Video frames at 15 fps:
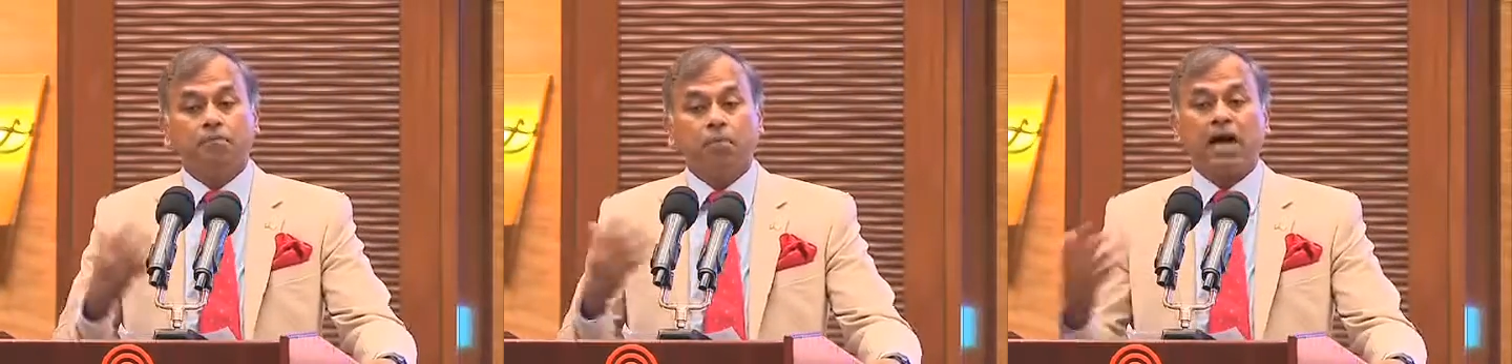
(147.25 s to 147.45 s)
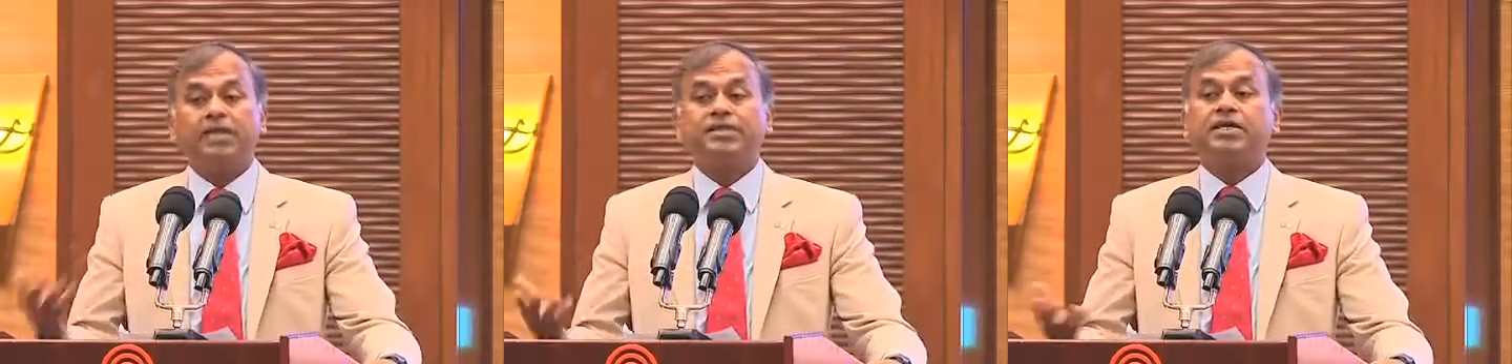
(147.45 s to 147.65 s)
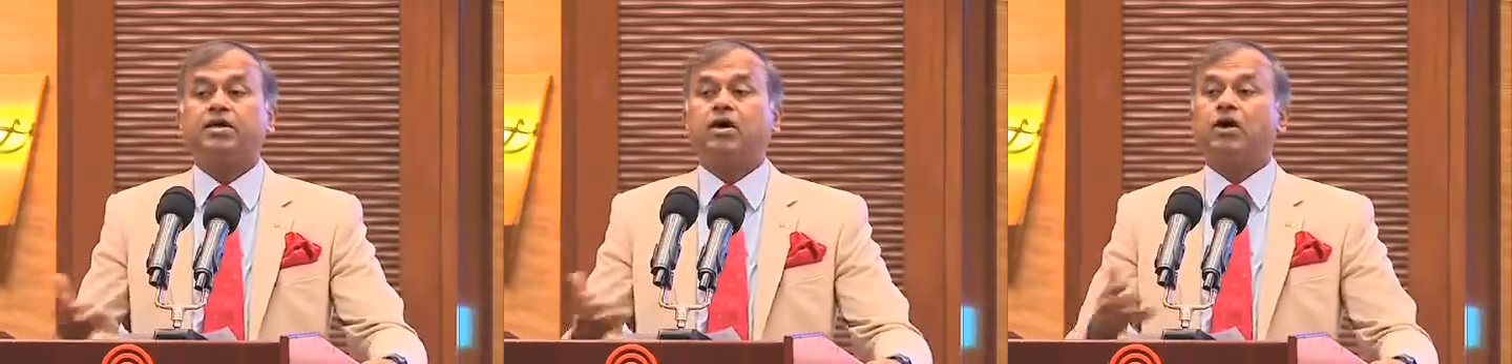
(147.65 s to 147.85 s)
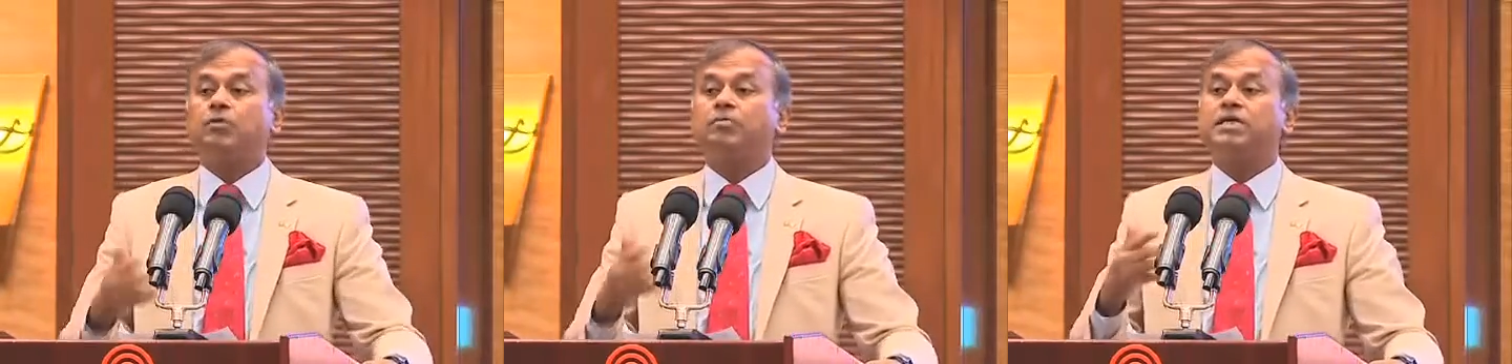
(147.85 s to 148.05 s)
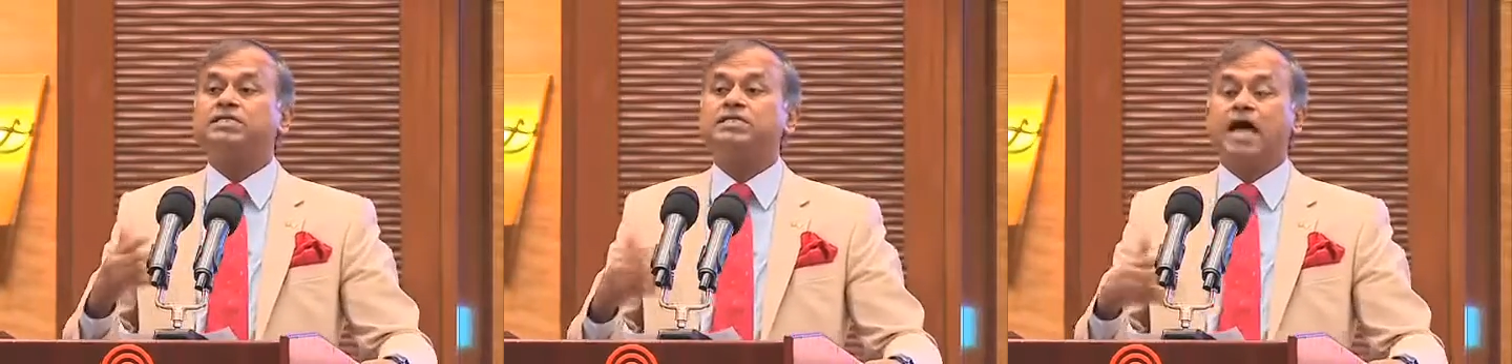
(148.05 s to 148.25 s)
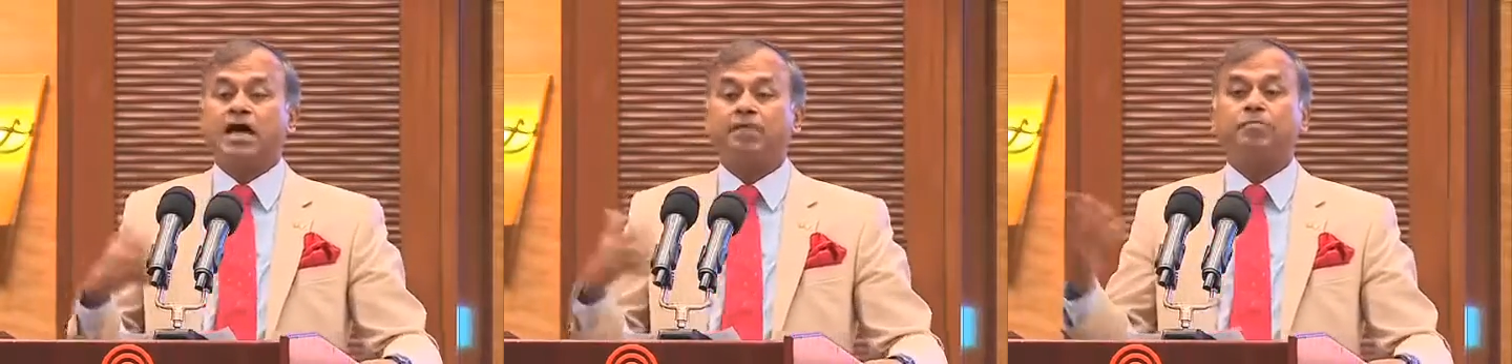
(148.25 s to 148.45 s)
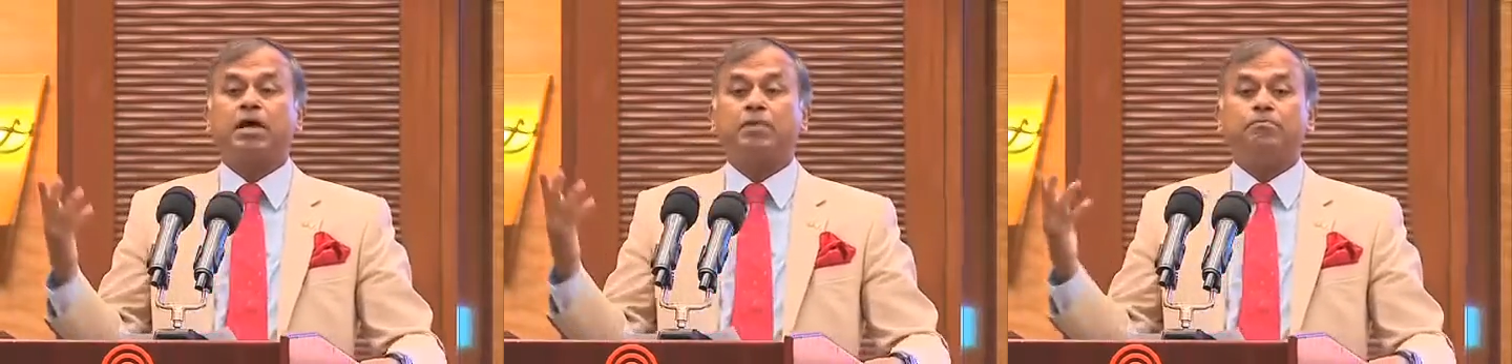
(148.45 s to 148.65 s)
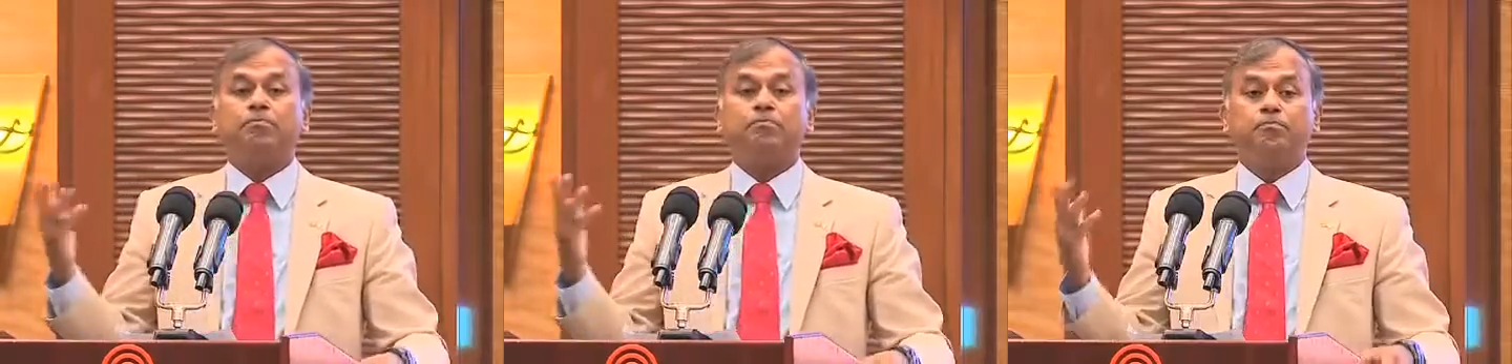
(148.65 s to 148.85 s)
by The Economist and
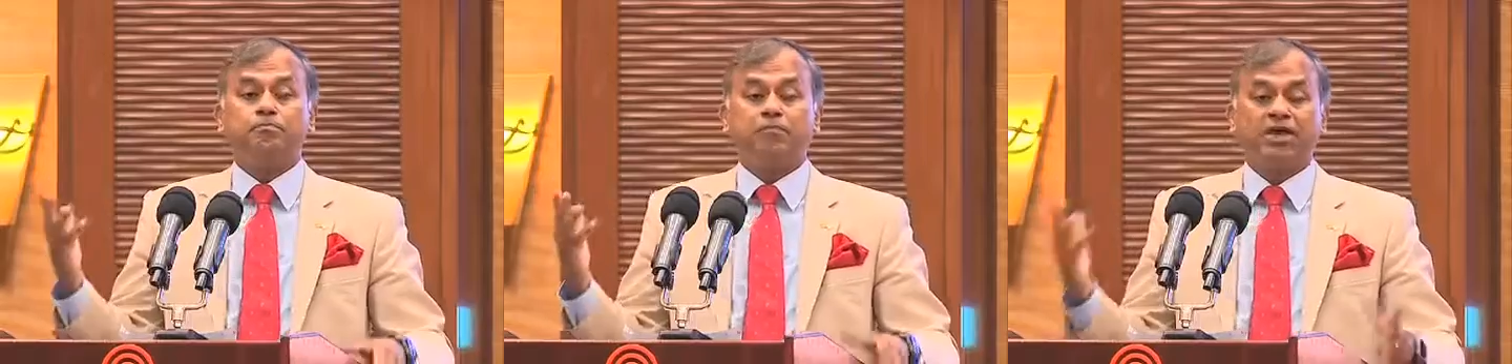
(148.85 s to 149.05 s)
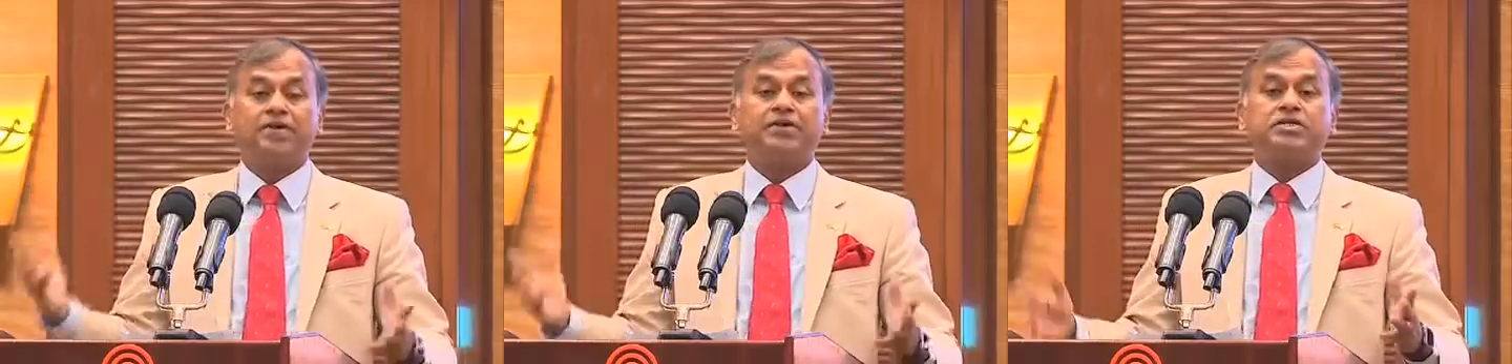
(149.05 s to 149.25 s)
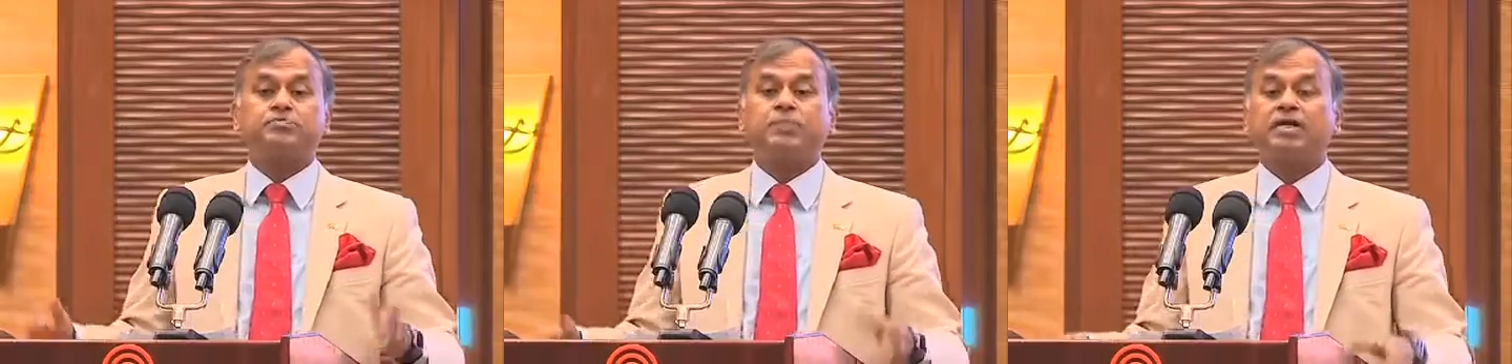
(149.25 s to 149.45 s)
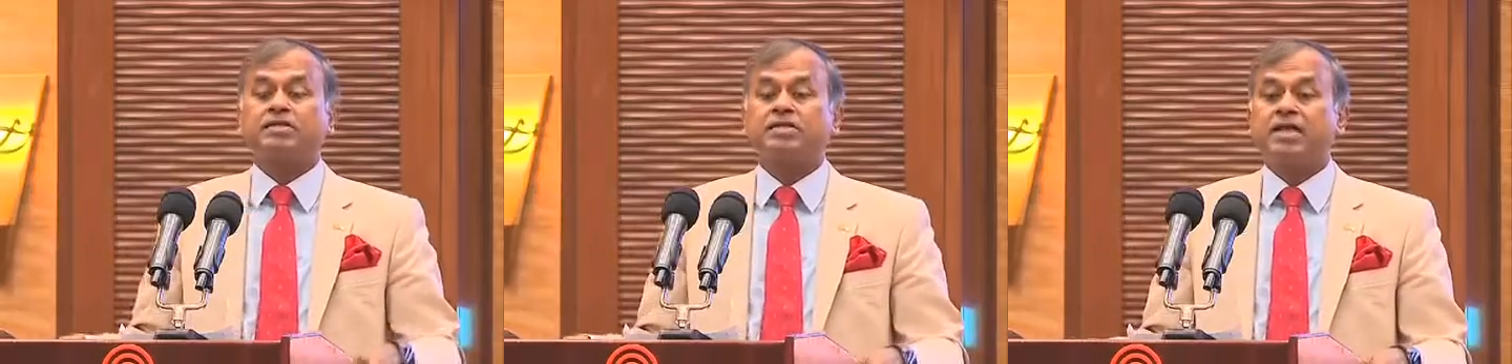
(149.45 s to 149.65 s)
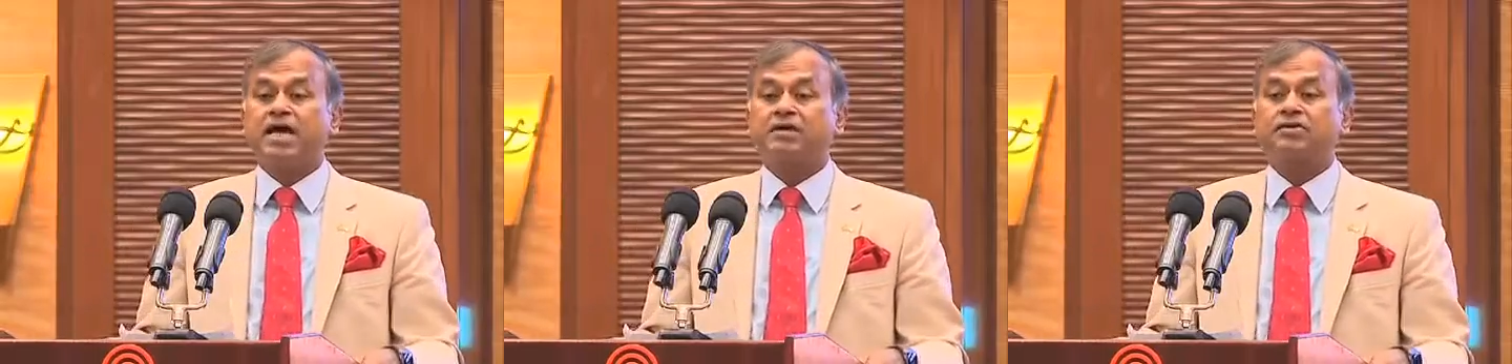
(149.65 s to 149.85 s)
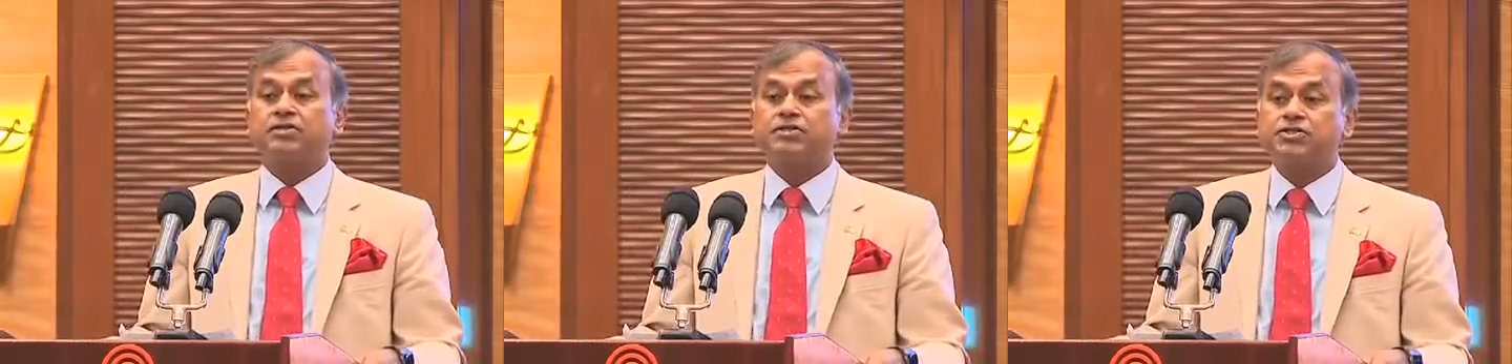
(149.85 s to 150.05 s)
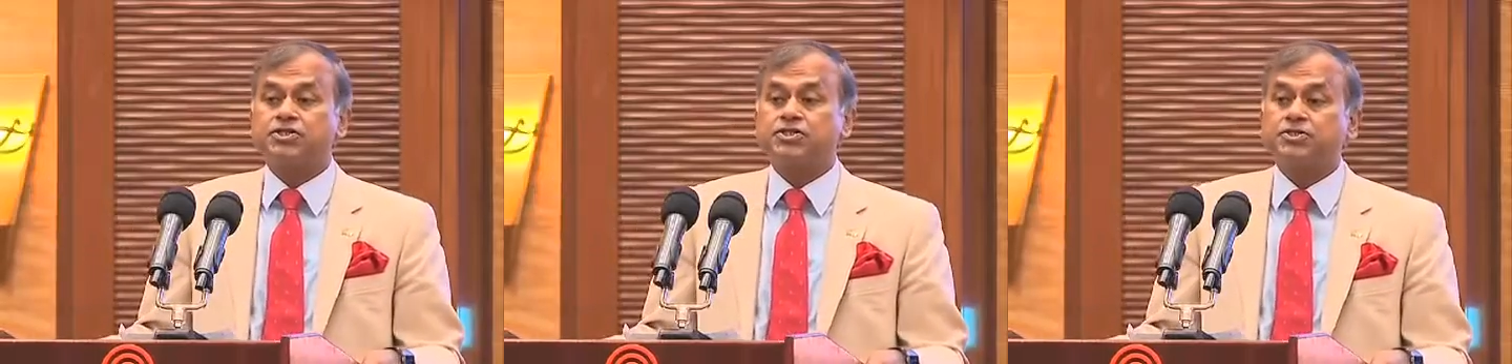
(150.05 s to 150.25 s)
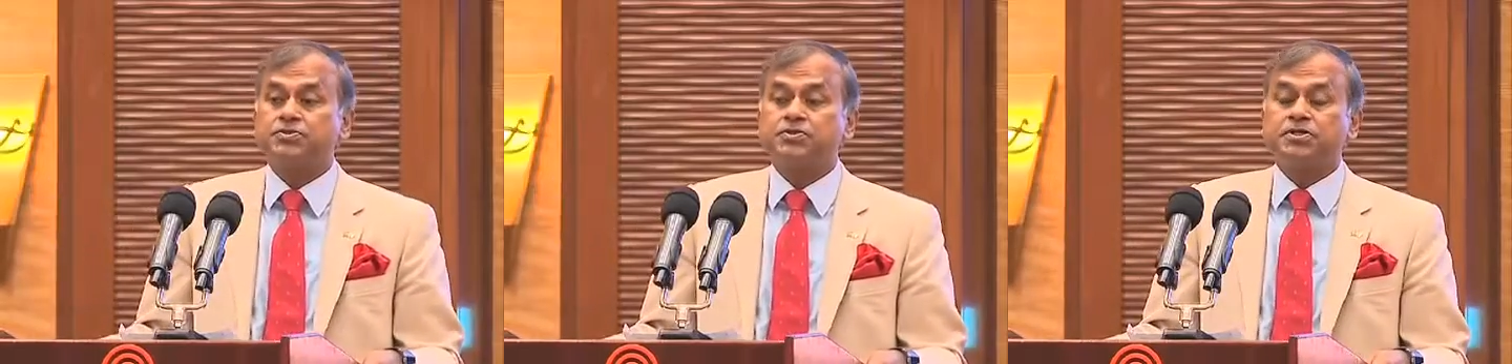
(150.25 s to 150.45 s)
by various multilateral
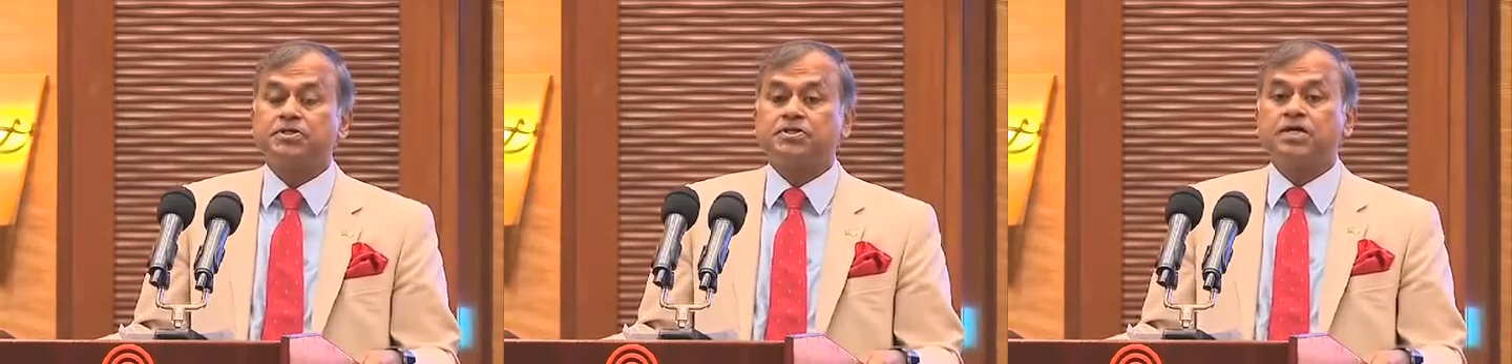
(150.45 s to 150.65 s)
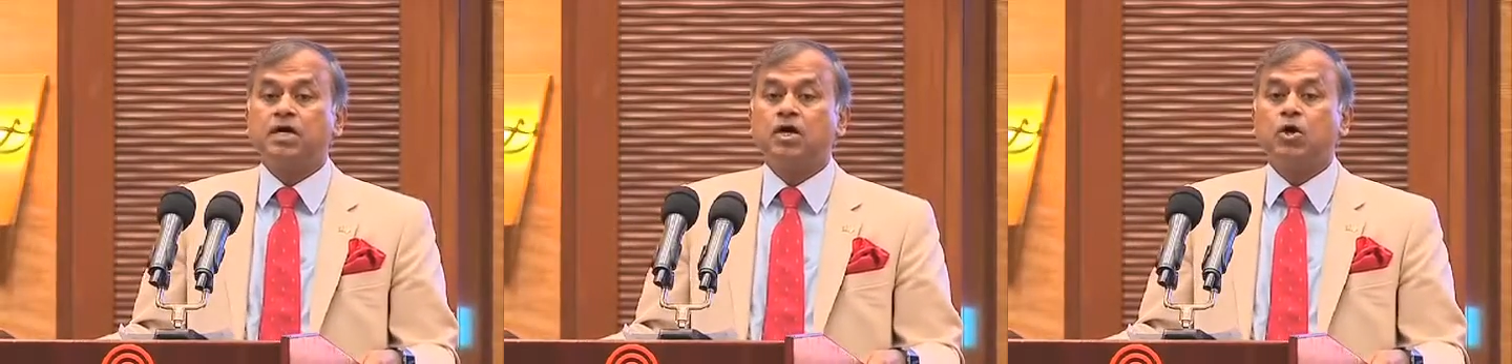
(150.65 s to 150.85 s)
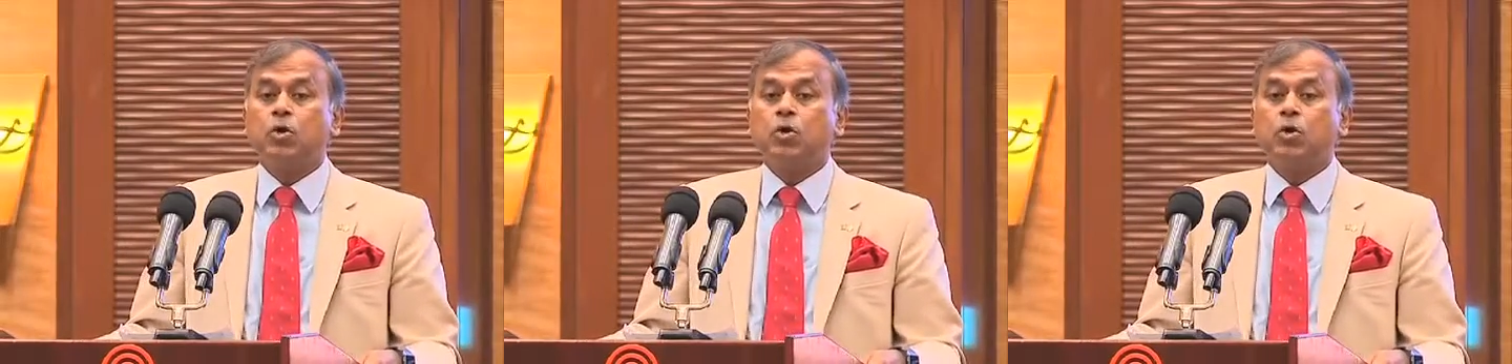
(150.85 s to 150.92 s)
institutions,